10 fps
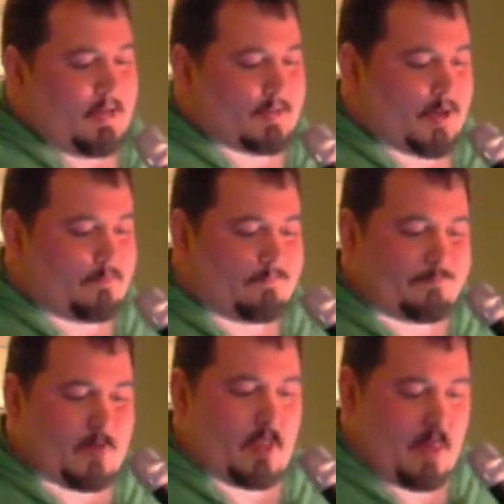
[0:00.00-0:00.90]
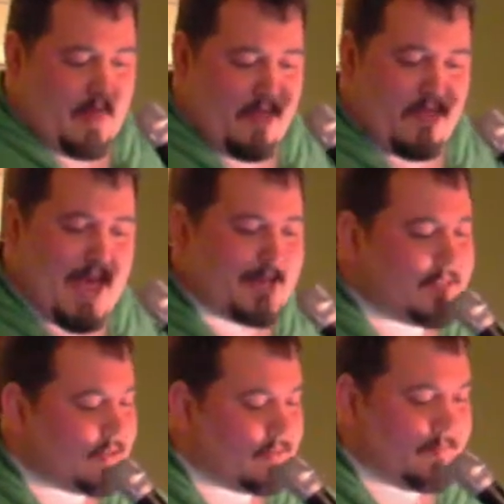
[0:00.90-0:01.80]
So
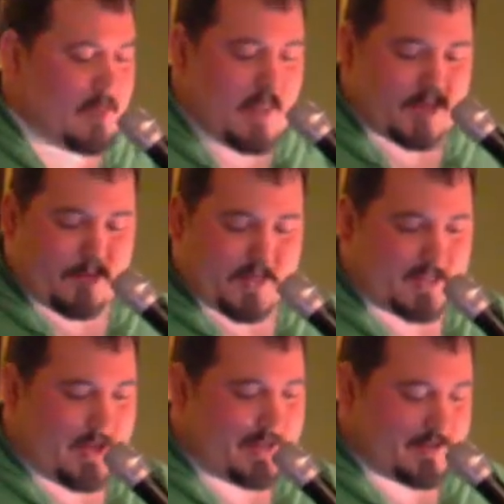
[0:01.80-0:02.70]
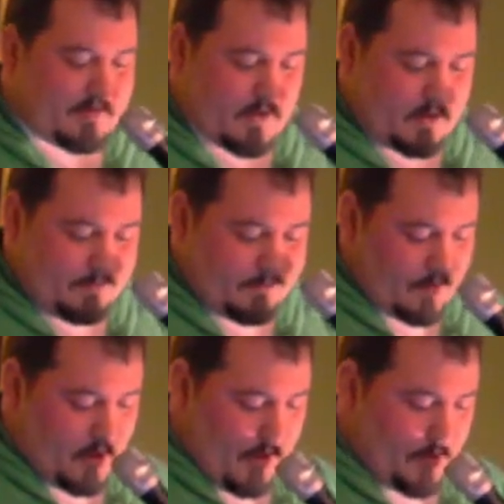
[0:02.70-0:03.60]
that's my slide so far.
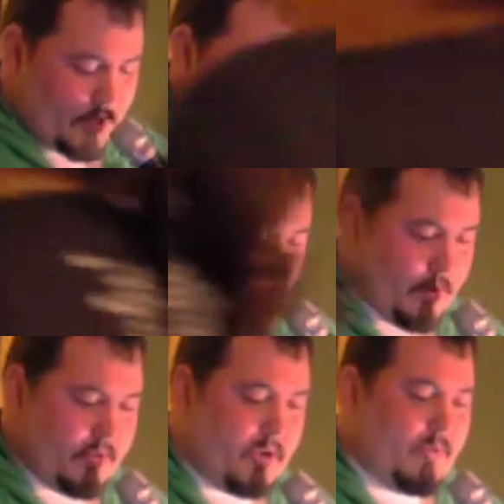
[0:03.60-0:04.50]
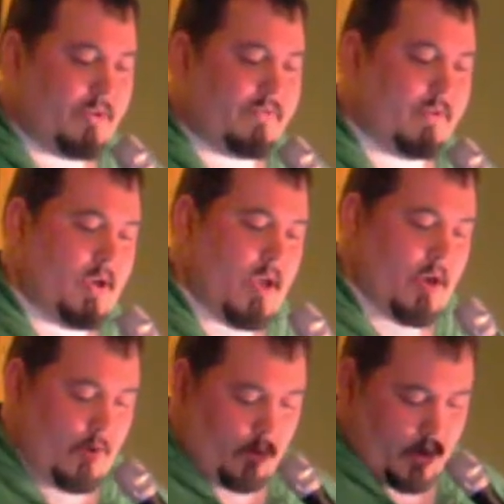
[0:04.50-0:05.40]
I'm going to show you a little bit of
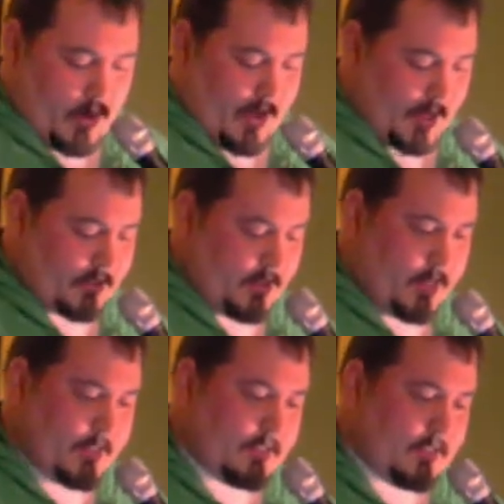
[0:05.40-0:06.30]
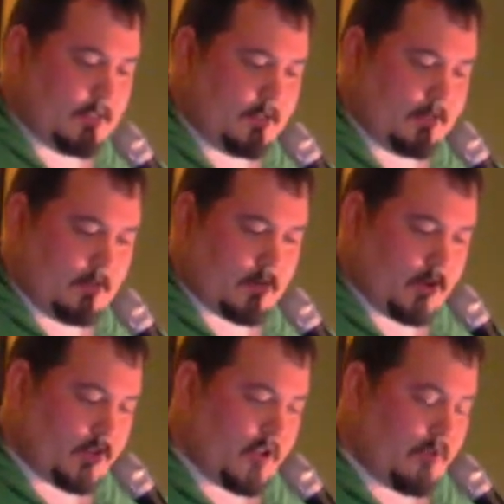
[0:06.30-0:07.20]
what it actually does,
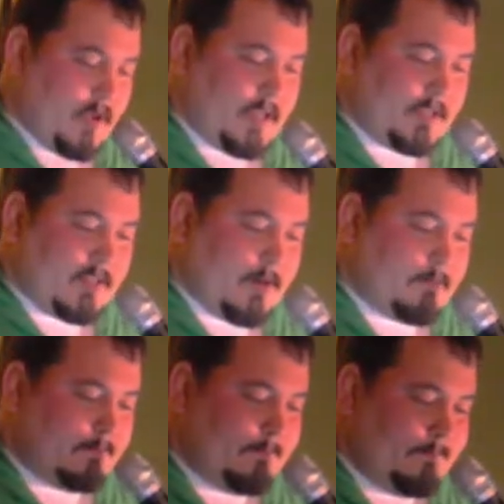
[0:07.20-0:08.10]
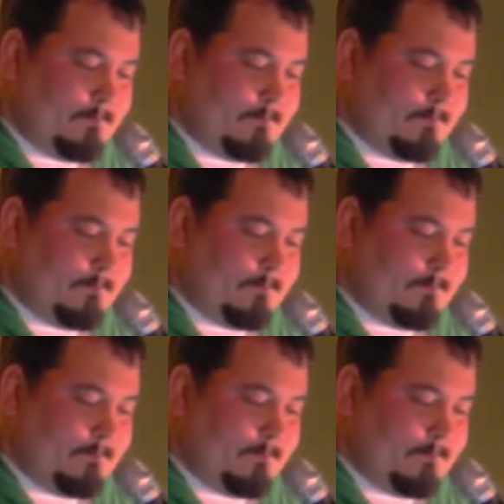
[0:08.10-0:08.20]
or I'll show you my desktop.